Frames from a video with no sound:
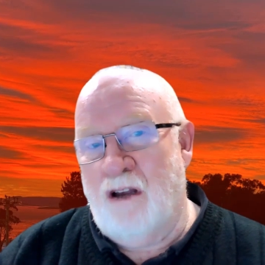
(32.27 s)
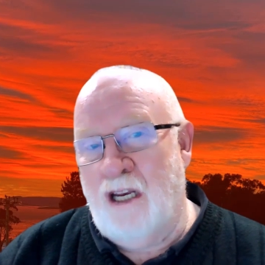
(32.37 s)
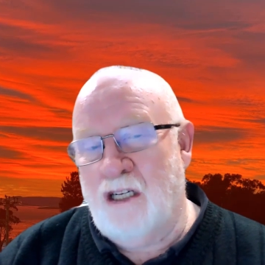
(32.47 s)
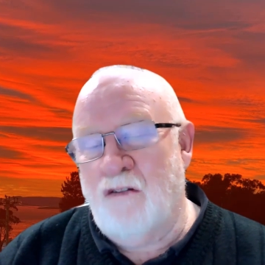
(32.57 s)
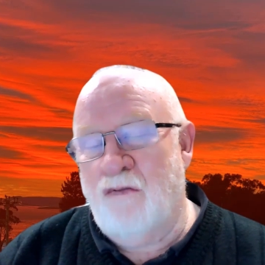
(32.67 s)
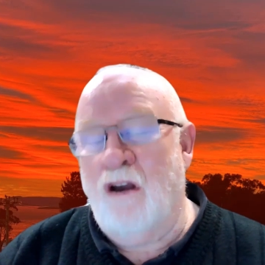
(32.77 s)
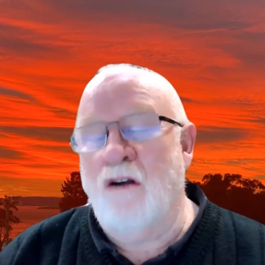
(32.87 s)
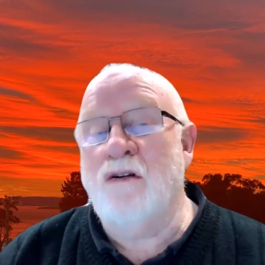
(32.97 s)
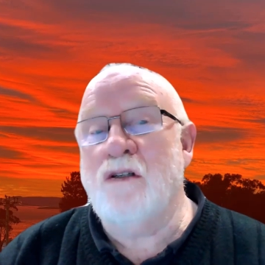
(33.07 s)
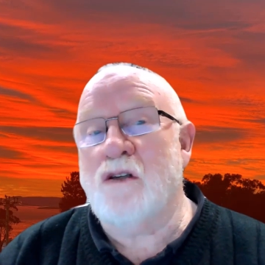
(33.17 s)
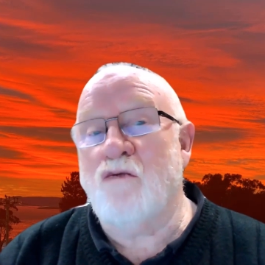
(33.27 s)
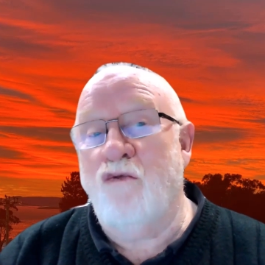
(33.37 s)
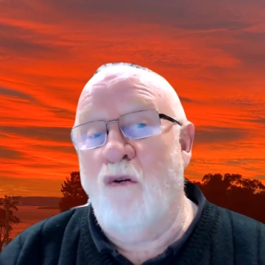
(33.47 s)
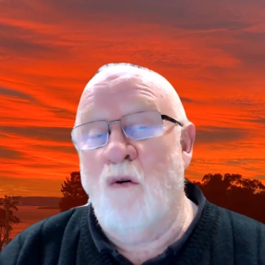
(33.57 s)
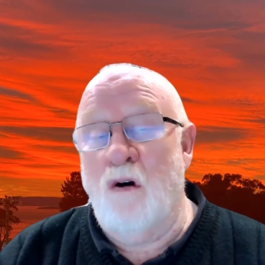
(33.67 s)
Each of those
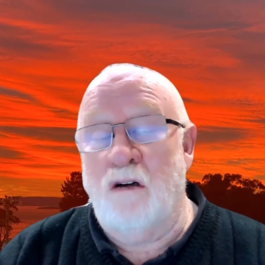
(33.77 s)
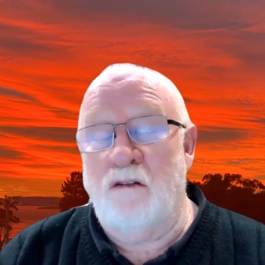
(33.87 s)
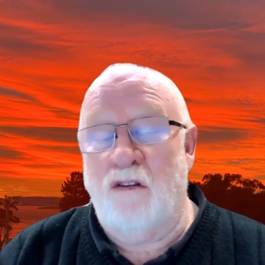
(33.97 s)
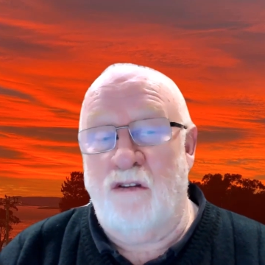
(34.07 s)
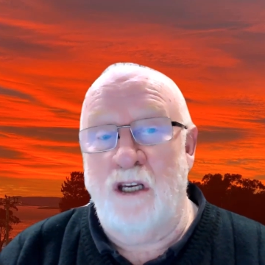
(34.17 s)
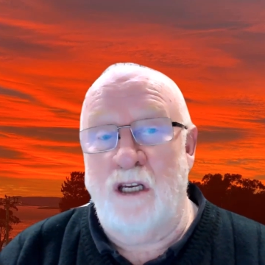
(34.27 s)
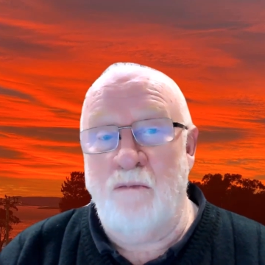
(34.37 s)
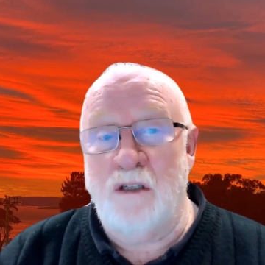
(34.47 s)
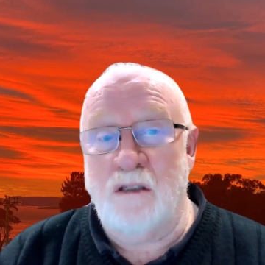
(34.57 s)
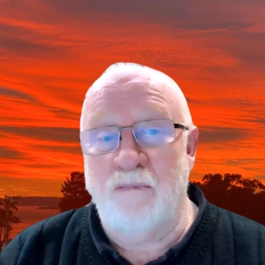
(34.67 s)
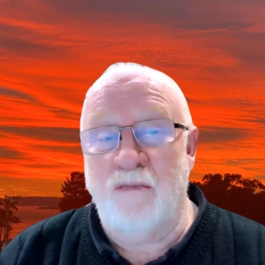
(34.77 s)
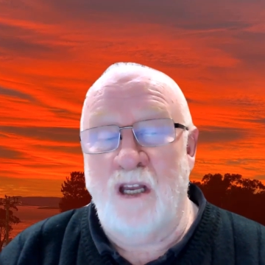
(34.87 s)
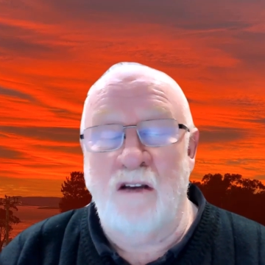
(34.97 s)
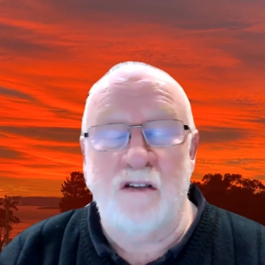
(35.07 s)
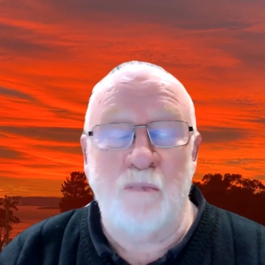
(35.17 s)
four themes
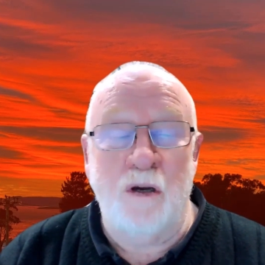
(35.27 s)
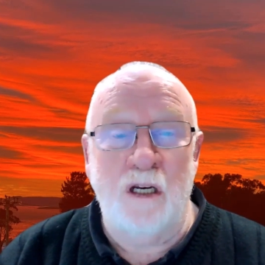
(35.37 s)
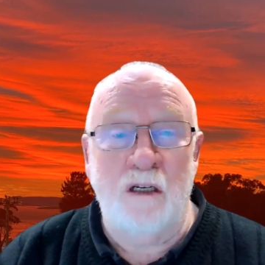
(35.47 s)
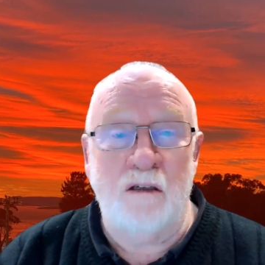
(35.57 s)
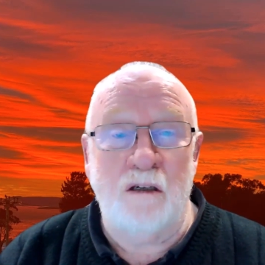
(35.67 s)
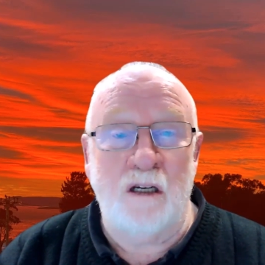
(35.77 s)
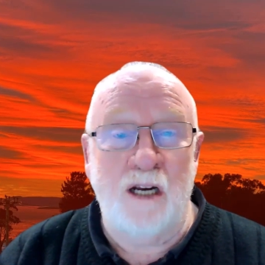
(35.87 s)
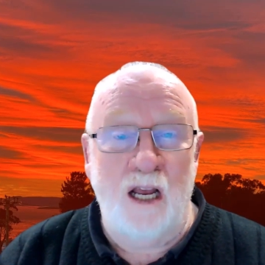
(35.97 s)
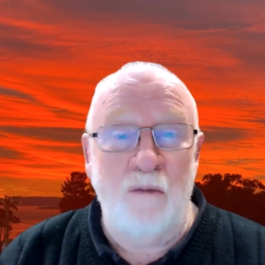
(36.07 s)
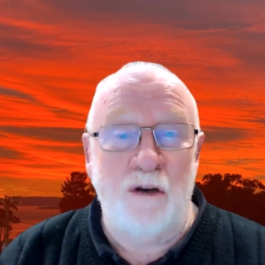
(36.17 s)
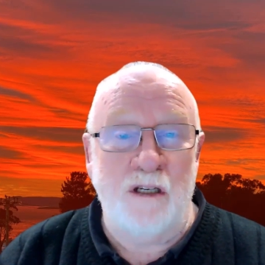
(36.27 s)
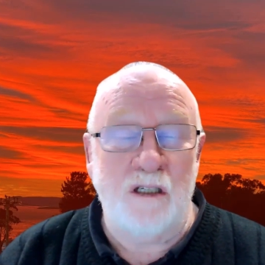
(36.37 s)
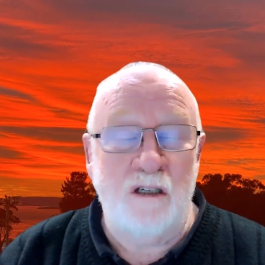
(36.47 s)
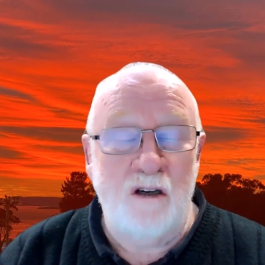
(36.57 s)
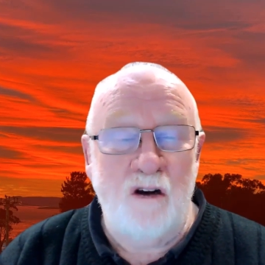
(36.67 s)
has been an
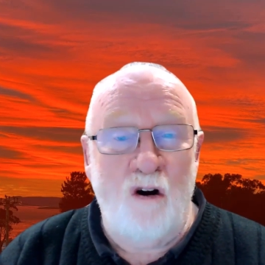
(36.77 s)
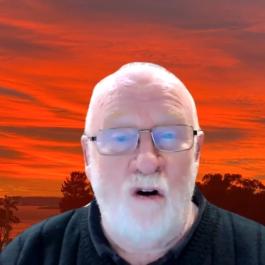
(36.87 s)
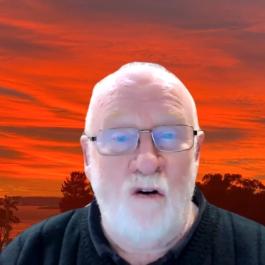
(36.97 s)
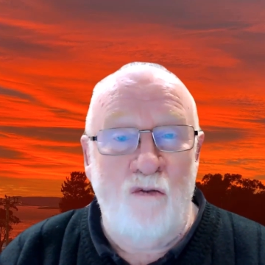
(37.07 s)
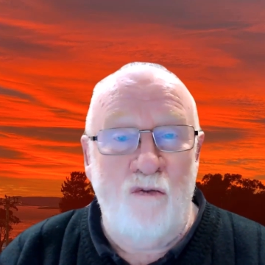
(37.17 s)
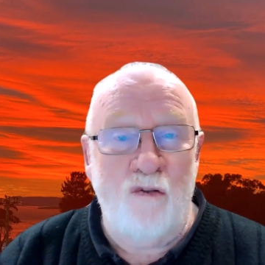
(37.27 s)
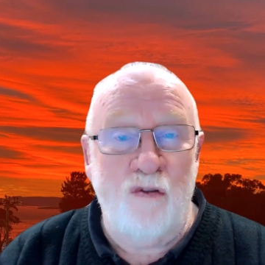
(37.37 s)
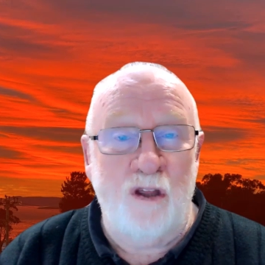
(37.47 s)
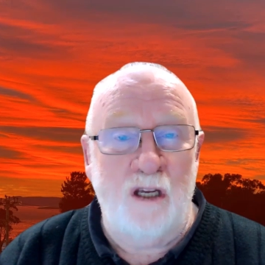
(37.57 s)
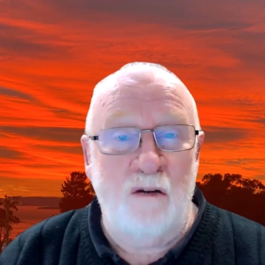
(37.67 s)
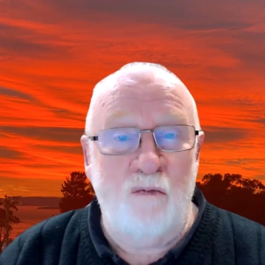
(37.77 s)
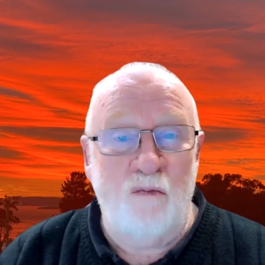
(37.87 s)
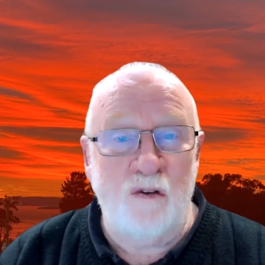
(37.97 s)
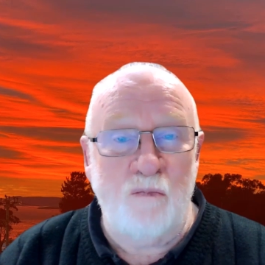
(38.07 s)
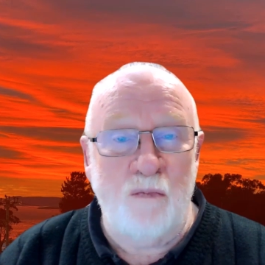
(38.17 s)
element of the
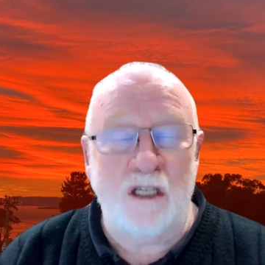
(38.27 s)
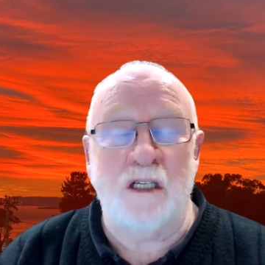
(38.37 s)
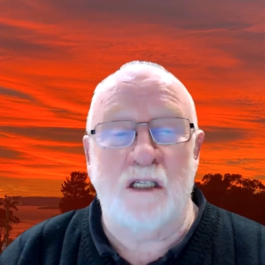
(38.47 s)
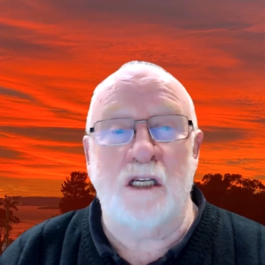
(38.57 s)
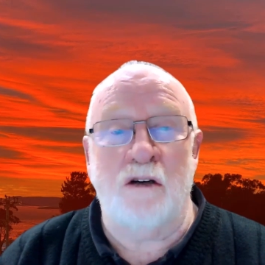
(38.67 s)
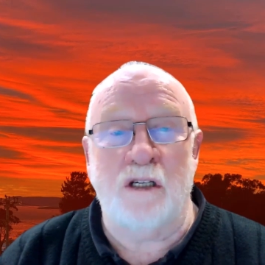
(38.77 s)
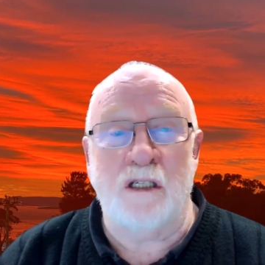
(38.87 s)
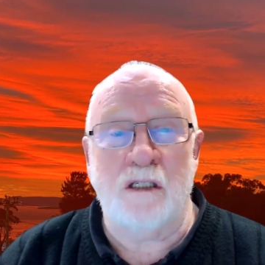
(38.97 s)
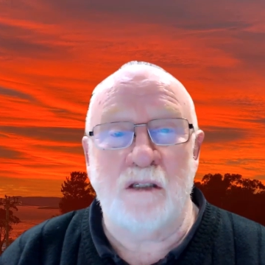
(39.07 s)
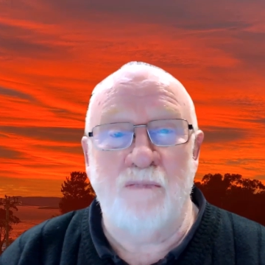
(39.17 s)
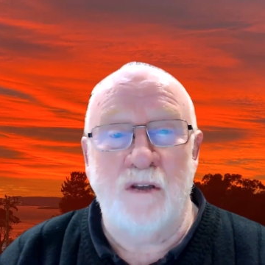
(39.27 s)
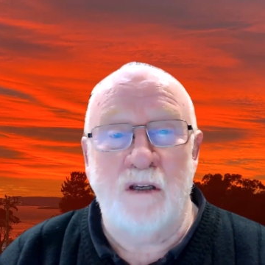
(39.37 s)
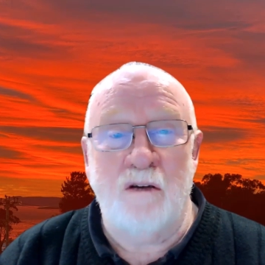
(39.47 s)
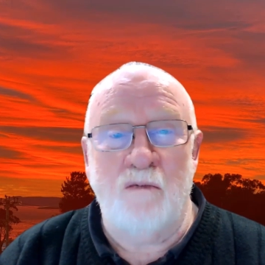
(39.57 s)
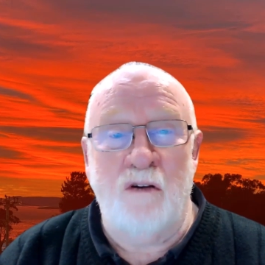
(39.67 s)
message series.
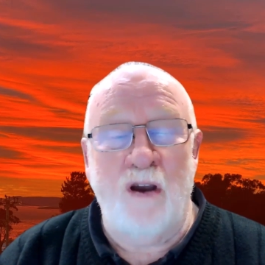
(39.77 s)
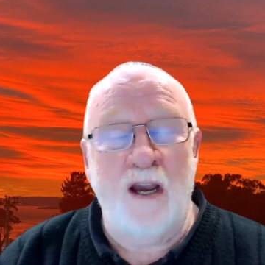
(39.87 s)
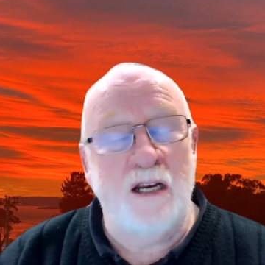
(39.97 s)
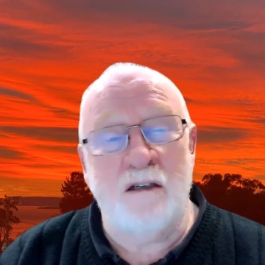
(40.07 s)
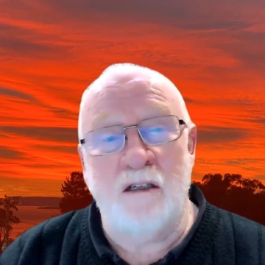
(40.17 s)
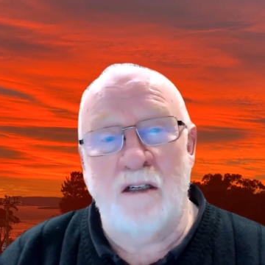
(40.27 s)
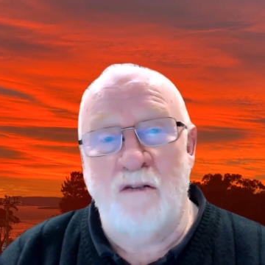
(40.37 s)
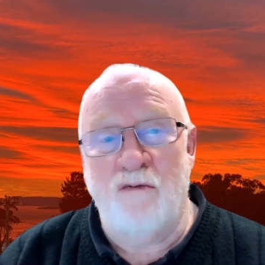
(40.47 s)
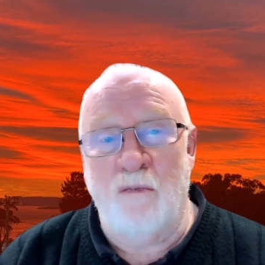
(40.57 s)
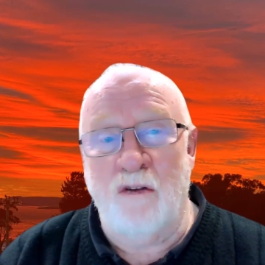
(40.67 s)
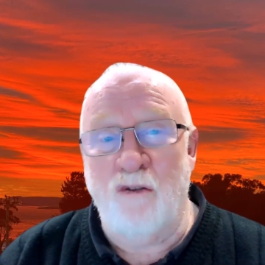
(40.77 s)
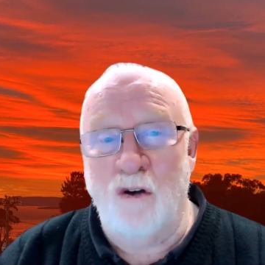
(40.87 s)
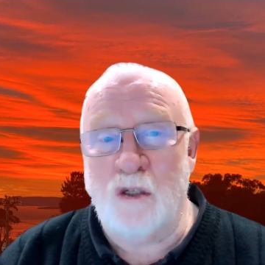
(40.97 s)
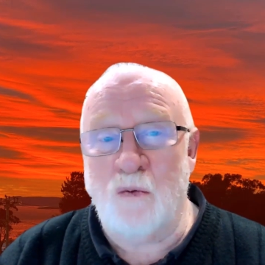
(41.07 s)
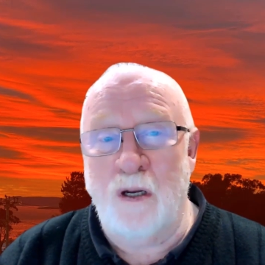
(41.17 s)
We've had from the
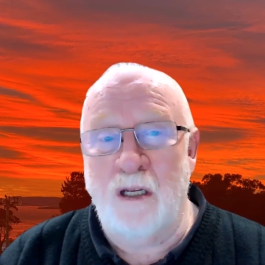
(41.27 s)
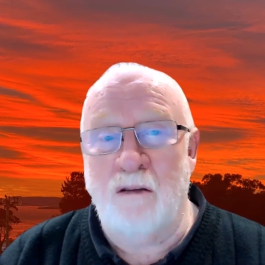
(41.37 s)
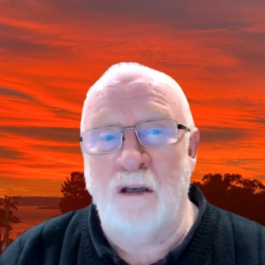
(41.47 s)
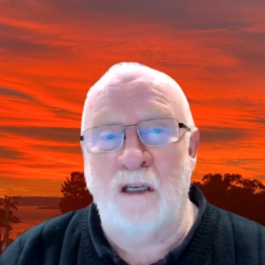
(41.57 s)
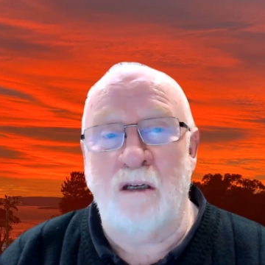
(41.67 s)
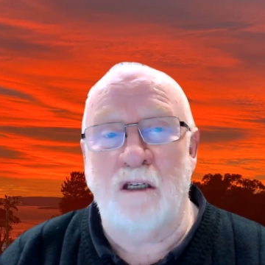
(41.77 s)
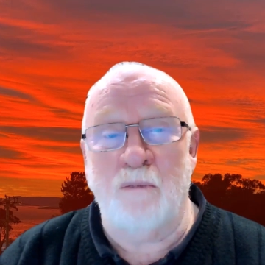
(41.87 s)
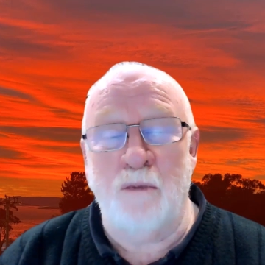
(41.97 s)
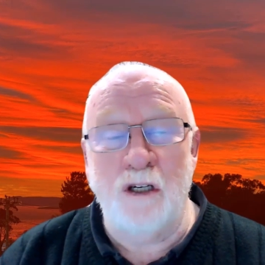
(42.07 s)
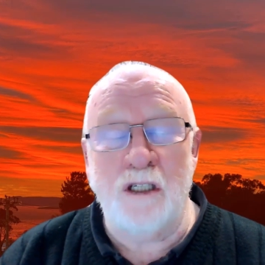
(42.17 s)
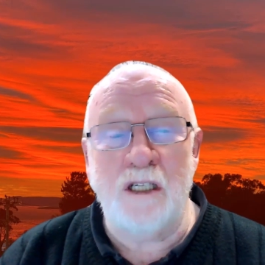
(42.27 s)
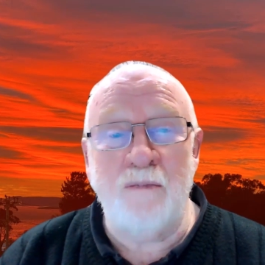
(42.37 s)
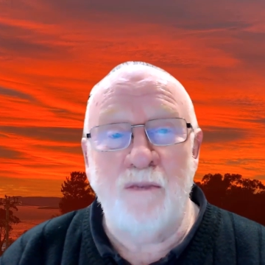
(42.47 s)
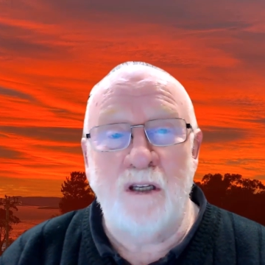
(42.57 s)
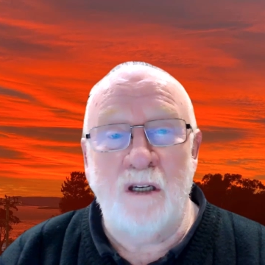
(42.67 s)
first week the
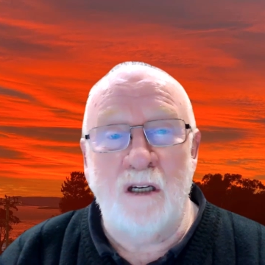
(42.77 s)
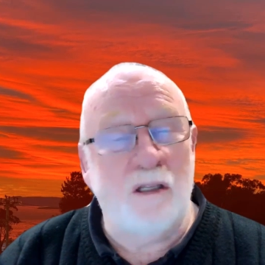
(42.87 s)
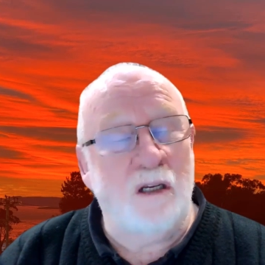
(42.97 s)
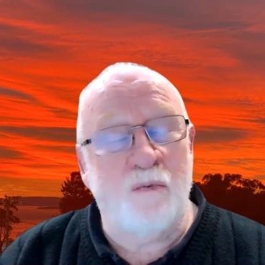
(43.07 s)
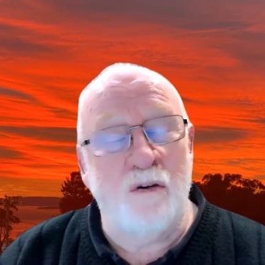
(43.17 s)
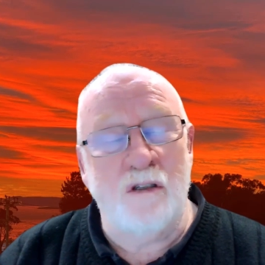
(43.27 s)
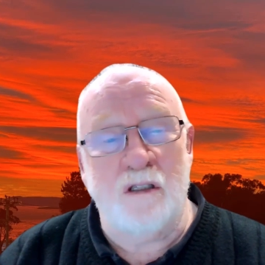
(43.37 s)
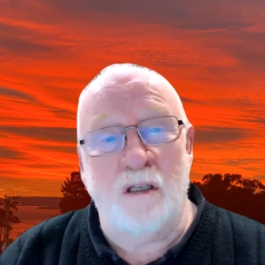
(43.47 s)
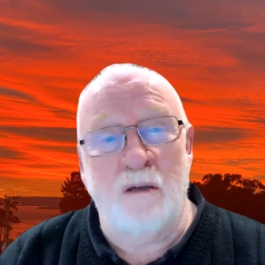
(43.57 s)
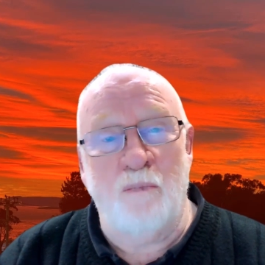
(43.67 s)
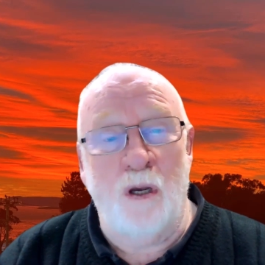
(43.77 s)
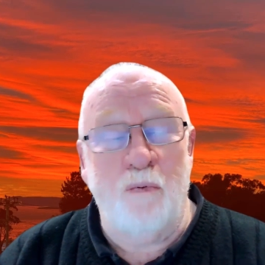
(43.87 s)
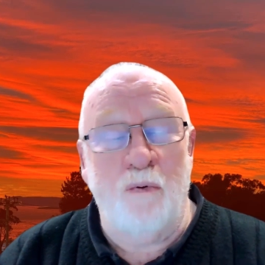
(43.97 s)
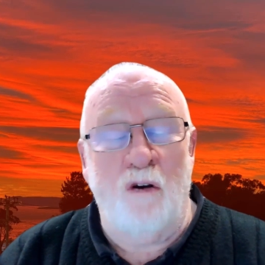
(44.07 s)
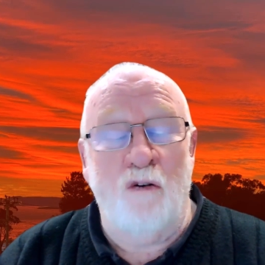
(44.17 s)
community, and that was the
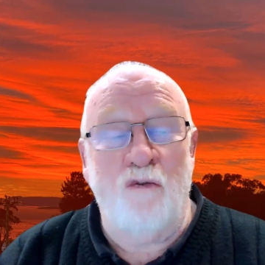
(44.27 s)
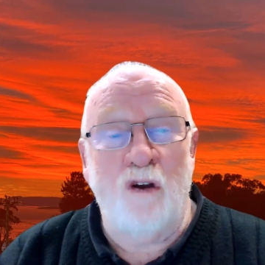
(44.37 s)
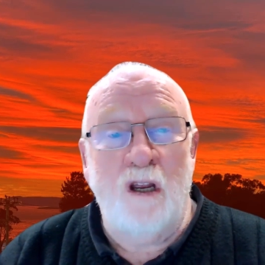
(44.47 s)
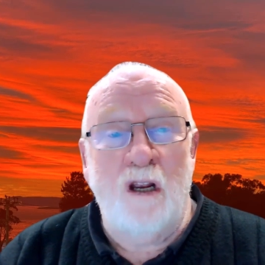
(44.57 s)
people of